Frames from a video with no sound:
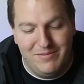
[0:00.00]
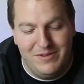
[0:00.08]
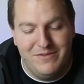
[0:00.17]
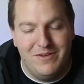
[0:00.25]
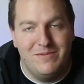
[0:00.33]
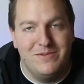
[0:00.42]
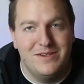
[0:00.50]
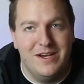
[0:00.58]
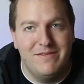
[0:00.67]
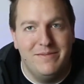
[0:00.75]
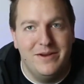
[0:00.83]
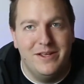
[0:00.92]
I believe almost
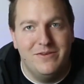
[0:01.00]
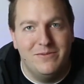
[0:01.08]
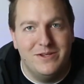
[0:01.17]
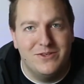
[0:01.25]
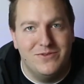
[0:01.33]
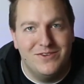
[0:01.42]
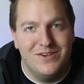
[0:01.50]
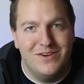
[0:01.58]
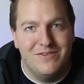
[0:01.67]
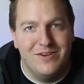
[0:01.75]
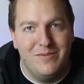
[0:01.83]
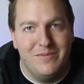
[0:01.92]
everybody will be switching
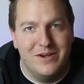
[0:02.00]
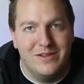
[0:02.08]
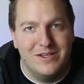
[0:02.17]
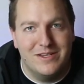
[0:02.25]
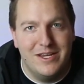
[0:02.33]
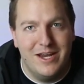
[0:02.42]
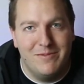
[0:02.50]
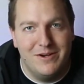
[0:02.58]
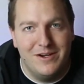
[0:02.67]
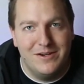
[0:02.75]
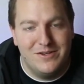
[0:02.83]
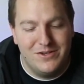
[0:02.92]
over to a mirrorless
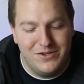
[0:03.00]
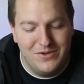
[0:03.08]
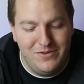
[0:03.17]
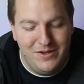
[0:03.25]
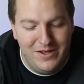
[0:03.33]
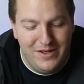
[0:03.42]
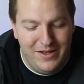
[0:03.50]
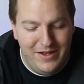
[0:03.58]
camera here soon,